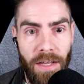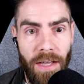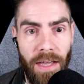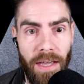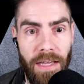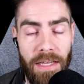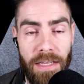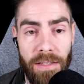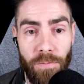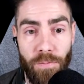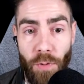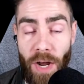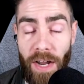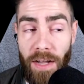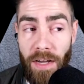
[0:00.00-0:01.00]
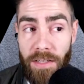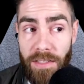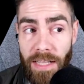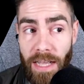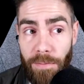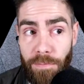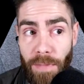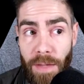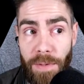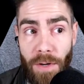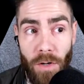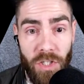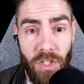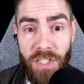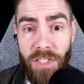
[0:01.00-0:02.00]
in products that maybe
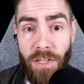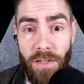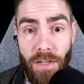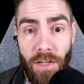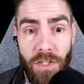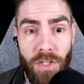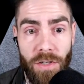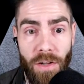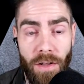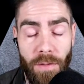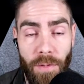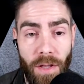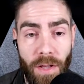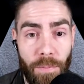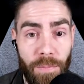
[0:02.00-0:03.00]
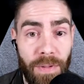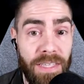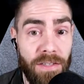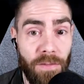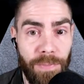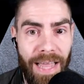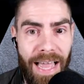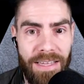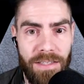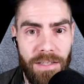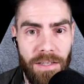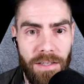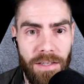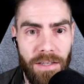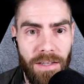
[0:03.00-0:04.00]
are just a, a, a piece of
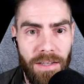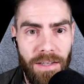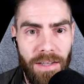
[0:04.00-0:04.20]
plastic.